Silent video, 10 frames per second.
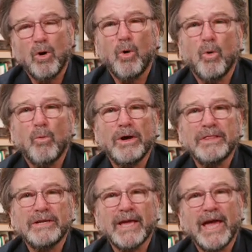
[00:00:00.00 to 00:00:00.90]
or
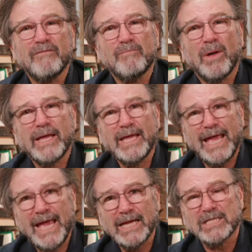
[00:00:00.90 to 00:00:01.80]
whether to have my
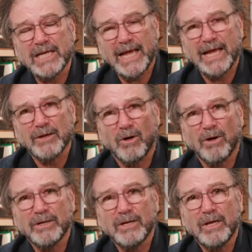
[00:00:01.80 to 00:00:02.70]
cancer hat on,